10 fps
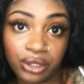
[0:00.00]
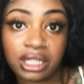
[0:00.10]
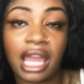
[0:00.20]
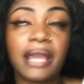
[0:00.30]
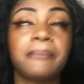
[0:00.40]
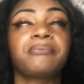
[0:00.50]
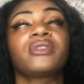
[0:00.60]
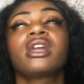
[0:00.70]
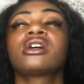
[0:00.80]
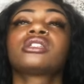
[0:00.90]
for the night.
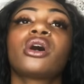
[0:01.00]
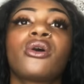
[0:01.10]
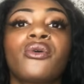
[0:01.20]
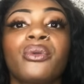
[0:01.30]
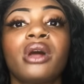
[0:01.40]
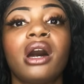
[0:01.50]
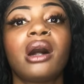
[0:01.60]
So